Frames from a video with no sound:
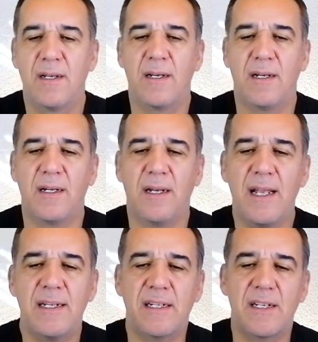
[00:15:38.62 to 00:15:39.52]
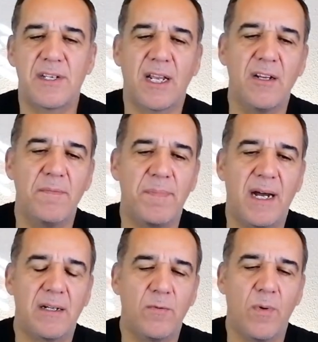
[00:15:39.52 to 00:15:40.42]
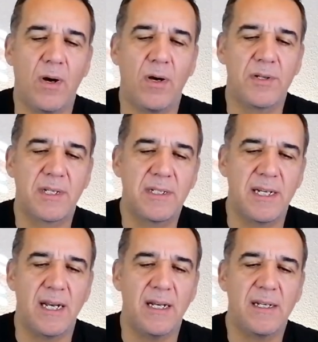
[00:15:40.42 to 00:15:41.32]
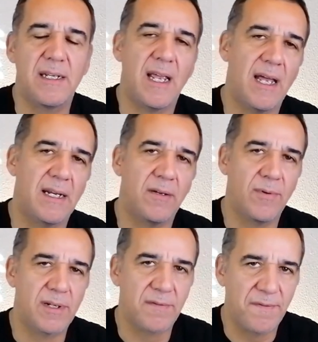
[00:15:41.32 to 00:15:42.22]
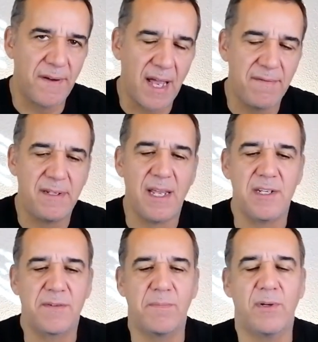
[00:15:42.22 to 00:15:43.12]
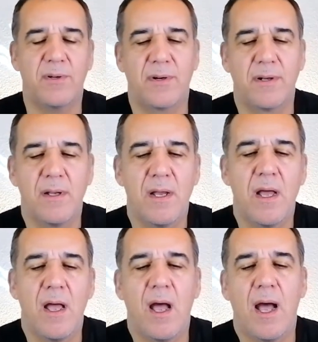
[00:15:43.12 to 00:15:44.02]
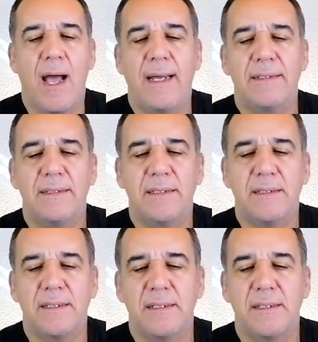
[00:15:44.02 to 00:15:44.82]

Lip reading: and then the second part was till the end, was 5 days more. And